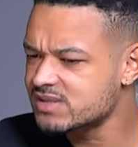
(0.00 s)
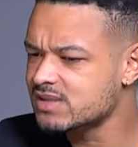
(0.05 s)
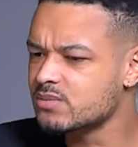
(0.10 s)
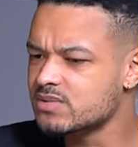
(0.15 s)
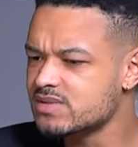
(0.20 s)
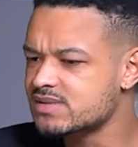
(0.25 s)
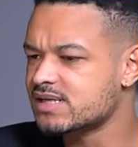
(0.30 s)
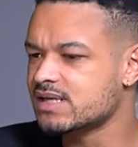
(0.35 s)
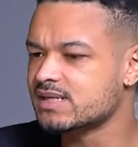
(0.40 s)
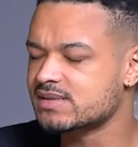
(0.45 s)

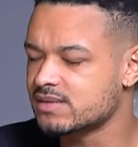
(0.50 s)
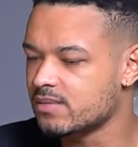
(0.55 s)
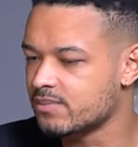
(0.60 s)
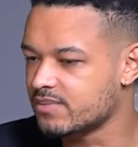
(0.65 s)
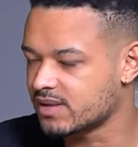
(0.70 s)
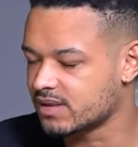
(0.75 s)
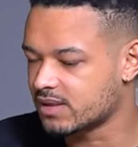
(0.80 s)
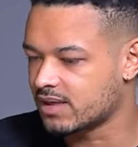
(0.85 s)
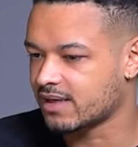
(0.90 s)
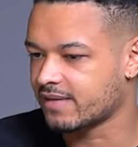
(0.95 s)
someone says
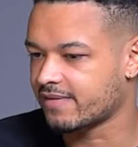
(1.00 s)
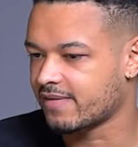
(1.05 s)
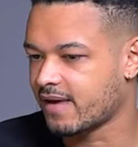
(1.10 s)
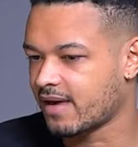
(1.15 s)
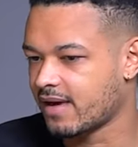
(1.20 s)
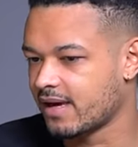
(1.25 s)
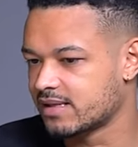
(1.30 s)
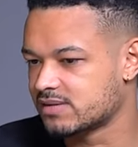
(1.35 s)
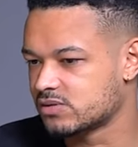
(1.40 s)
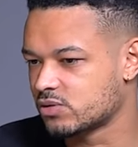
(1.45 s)
something like
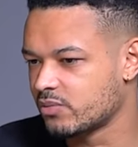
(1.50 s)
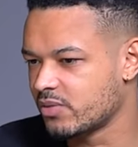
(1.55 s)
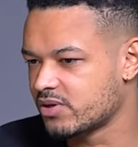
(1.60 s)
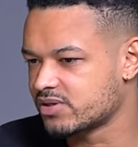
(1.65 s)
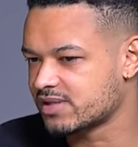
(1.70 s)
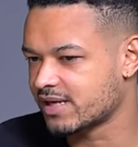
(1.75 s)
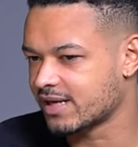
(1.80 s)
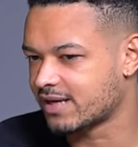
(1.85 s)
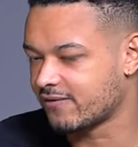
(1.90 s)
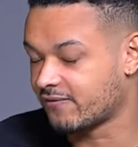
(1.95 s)
that, it's almost
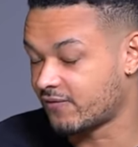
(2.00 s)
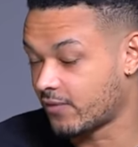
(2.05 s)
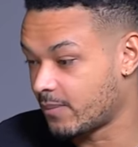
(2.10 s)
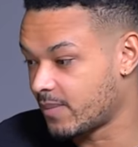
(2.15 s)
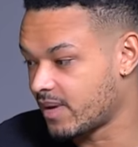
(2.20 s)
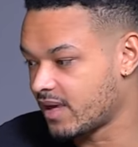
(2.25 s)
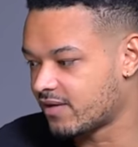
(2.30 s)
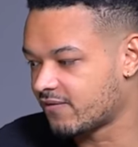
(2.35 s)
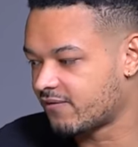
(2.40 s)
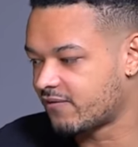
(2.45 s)
like for
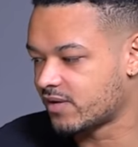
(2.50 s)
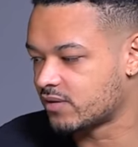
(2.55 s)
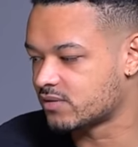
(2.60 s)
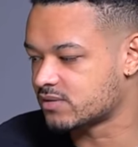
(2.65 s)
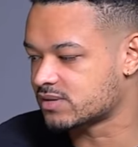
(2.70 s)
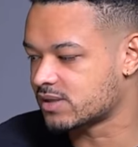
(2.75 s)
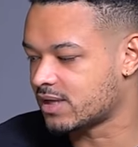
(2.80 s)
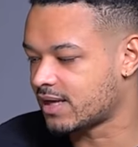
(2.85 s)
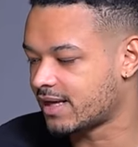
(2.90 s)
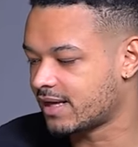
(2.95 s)
me it
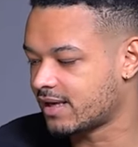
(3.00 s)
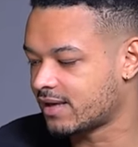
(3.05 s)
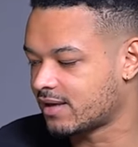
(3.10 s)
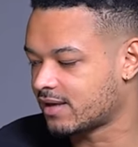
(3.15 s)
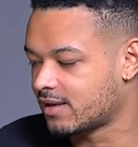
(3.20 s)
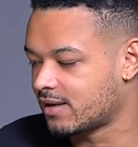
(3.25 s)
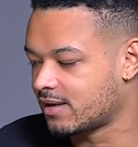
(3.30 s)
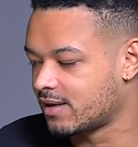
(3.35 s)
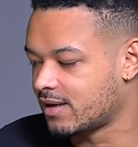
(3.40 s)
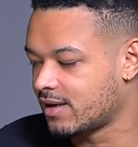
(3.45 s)
feels like
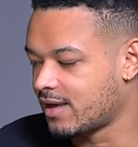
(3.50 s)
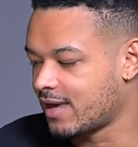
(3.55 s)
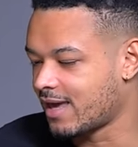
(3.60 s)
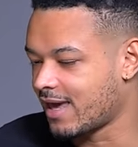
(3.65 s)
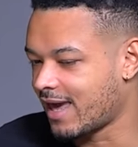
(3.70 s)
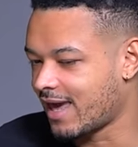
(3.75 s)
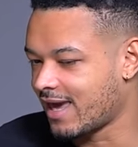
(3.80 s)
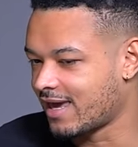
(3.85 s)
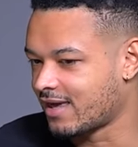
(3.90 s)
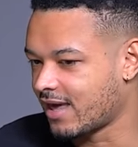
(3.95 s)

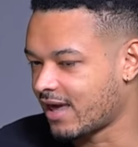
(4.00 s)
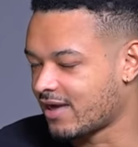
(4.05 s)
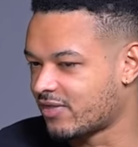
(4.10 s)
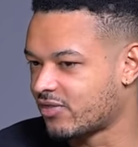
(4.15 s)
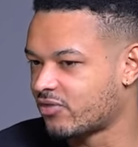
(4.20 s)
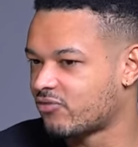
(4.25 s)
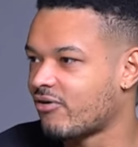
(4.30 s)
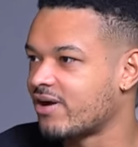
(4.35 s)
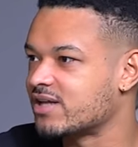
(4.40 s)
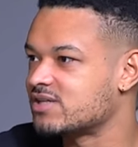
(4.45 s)
a, a
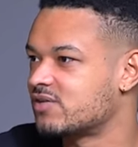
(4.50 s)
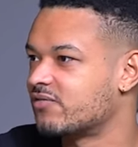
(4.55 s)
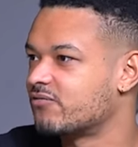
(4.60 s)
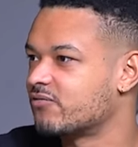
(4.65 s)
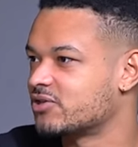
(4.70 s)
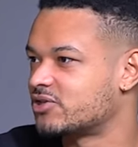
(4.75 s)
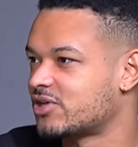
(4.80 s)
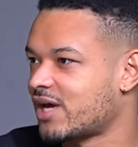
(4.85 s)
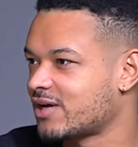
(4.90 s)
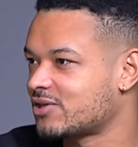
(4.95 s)
threat of
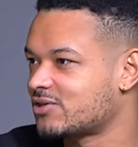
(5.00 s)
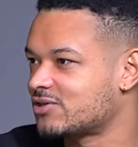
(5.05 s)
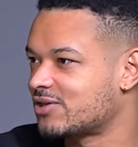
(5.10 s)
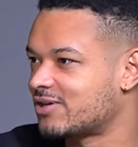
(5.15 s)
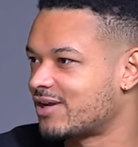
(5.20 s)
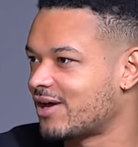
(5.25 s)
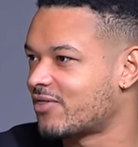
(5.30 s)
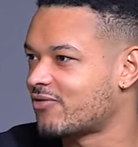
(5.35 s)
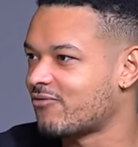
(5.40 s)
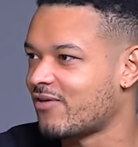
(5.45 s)
rejection,
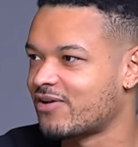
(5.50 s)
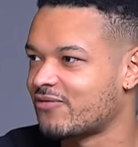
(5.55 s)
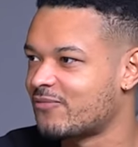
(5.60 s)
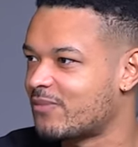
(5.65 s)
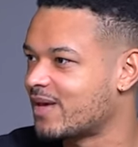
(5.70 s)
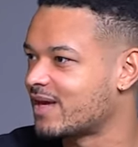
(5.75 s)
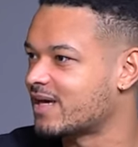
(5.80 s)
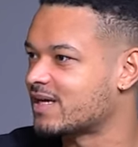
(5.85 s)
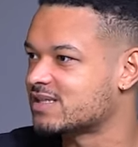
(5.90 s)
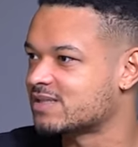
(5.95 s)
a threat of
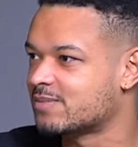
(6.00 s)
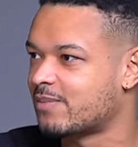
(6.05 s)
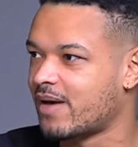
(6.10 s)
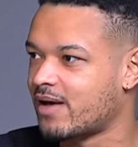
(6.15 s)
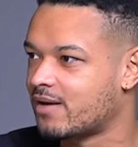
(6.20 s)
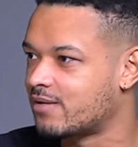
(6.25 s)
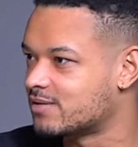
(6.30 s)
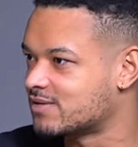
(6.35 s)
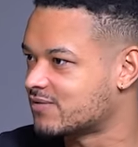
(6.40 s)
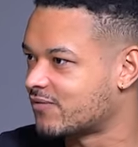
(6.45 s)
being
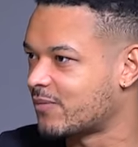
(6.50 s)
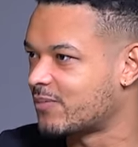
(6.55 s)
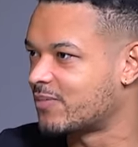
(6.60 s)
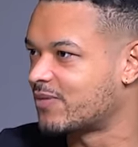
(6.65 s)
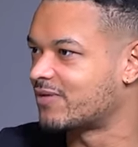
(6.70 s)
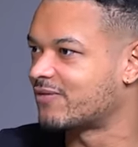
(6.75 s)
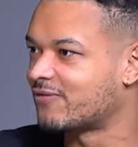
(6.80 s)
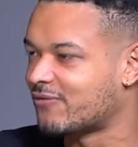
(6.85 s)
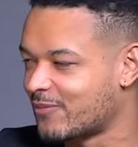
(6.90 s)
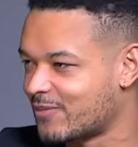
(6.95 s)
expelled from
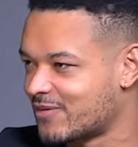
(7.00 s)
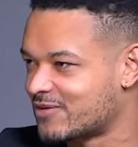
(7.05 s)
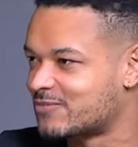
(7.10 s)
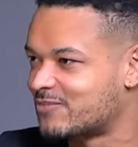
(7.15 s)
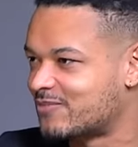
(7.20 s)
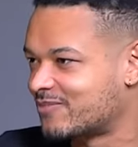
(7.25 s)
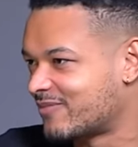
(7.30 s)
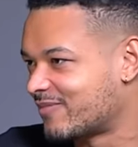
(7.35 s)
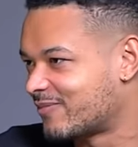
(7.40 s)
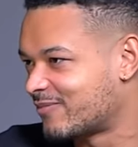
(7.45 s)
the from the
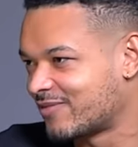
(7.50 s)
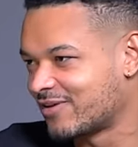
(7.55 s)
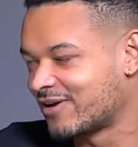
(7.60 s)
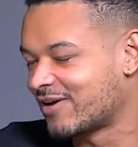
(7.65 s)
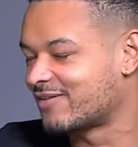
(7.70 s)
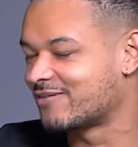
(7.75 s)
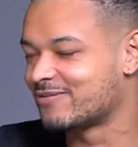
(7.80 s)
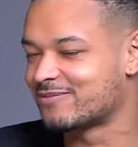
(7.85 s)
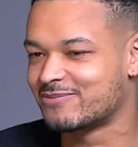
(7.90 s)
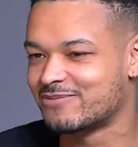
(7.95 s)
you
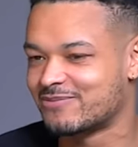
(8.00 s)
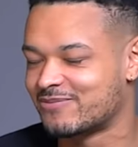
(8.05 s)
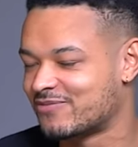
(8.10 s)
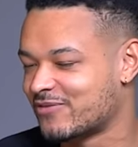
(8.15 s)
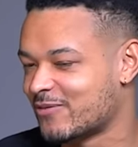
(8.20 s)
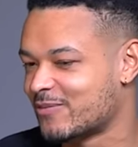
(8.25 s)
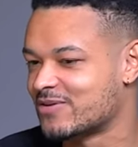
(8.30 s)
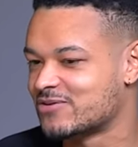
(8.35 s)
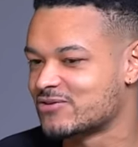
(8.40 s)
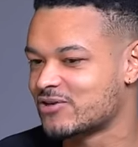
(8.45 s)
know
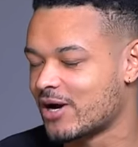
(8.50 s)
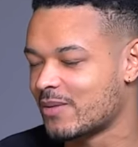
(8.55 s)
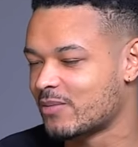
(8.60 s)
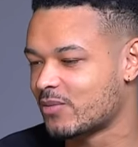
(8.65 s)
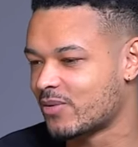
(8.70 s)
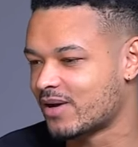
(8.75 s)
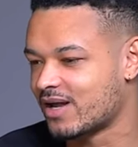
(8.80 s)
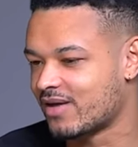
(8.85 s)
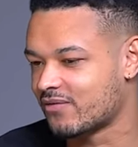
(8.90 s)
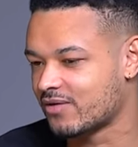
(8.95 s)
from the tribe or
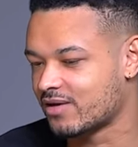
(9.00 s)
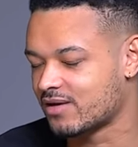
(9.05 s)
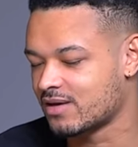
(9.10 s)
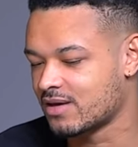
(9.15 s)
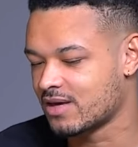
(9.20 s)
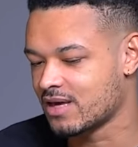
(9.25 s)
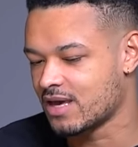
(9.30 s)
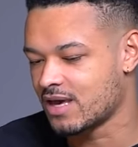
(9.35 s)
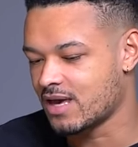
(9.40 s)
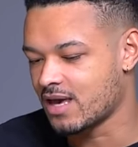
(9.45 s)
whatever.
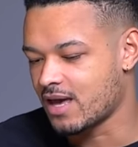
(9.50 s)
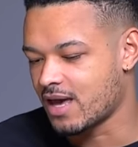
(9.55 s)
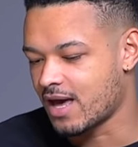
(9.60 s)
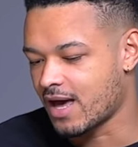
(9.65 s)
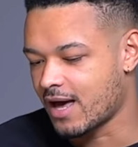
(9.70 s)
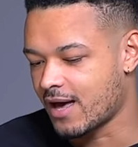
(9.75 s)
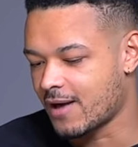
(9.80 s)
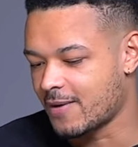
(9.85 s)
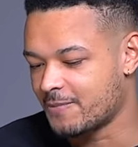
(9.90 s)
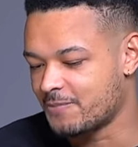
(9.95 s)

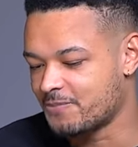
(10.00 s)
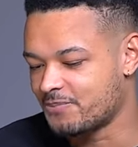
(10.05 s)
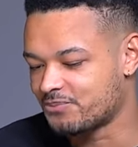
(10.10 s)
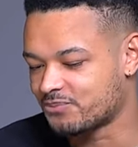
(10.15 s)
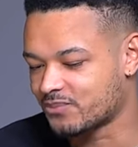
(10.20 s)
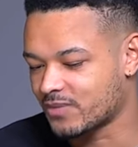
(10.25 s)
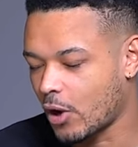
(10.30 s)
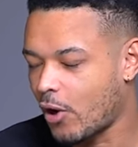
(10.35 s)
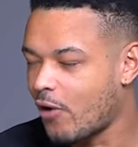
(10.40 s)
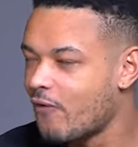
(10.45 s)
Um,
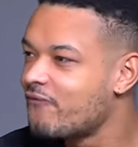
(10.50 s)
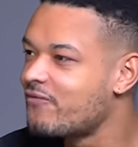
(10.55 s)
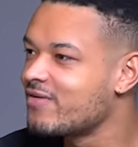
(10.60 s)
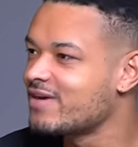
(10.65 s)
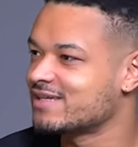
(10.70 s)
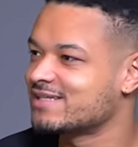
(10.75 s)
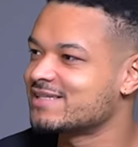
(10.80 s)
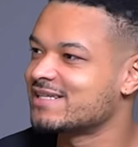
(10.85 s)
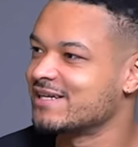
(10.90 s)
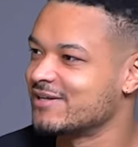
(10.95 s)

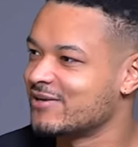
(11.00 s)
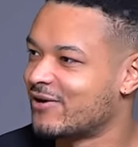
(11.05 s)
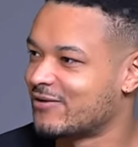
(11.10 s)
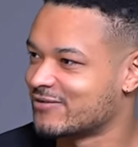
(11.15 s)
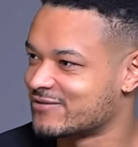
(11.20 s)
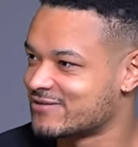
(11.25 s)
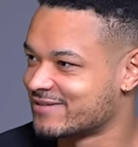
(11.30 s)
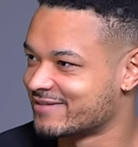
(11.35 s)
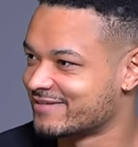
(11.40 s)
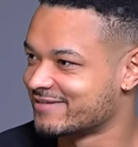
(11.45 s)
obviously
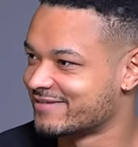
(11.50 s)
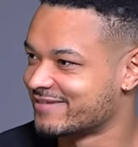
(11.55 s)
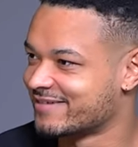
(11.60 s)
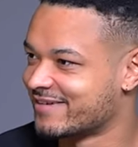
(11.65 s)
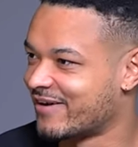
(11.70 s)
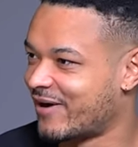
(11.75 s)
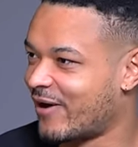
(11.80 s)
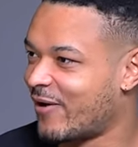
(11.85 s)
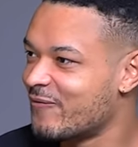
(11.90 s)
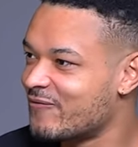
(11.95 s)
not.
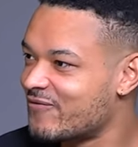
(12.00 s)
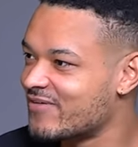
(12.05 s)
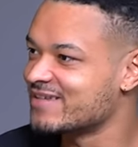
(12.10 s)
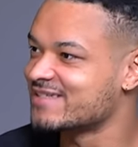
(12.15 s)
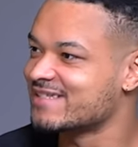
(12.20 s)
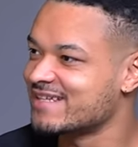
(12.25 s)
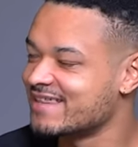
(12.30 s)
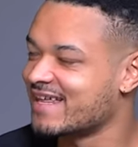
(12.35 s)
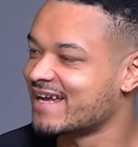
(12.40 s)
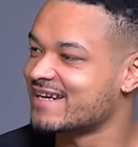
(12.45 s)

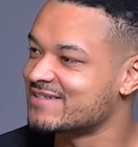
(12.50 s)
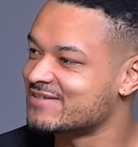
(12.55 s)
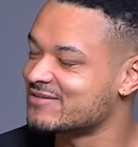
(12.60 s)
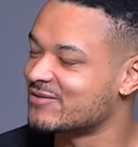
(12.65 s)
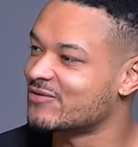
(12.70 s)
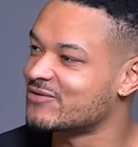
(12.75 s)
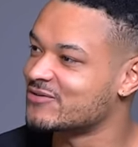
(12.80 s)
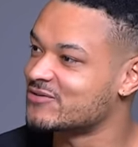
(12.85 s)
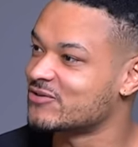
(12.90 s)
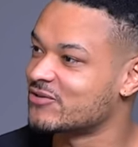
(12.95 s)
Obviously, that is
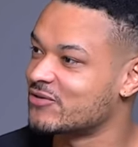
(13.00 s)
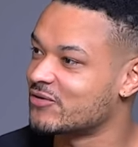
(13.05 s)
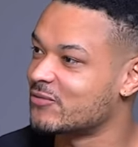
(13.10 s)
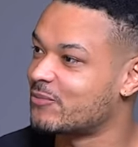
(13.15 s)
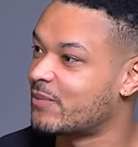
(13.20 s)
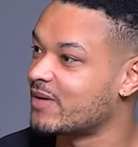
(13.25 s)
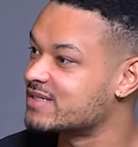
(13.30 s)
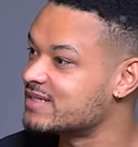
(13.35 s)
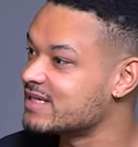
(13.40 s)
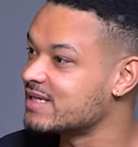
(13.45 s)
not the truth.
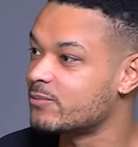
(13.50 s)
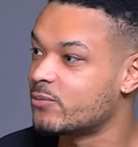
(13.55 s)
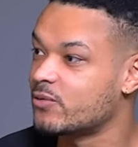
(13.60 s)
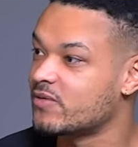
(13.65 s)
But deep